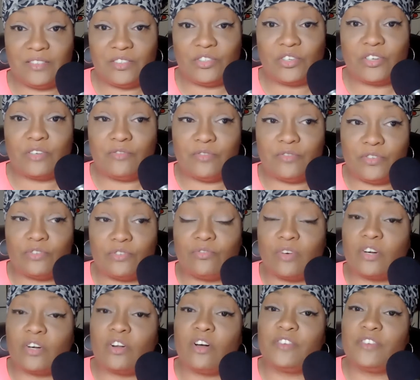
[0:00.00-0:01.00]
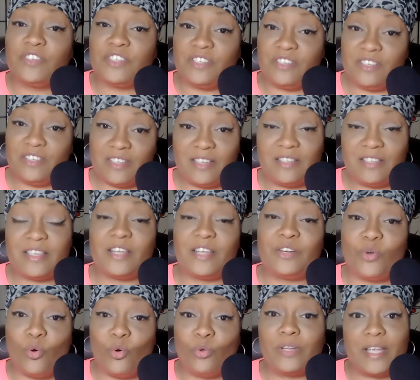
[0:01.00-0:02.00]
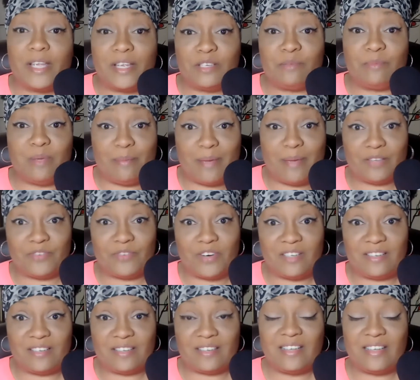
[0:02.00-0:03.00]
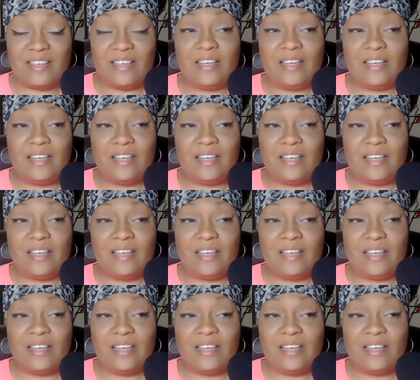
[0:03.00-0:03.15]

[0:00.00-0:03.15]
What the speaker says: You're looking to run off into the sunset and hold hands and be best friends.